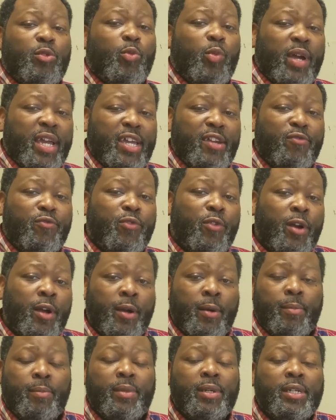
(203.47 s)
it
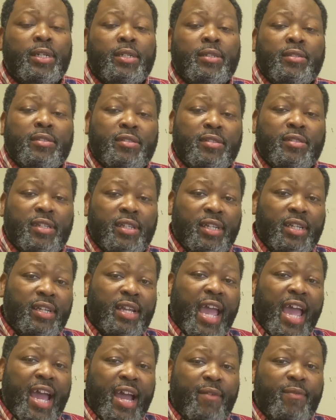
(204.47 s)
shies away from
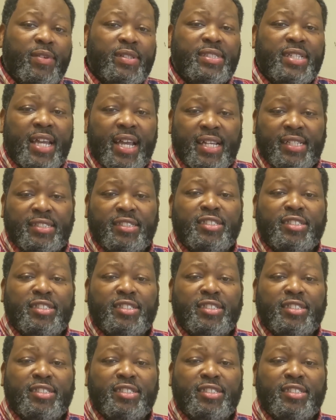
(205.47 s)
the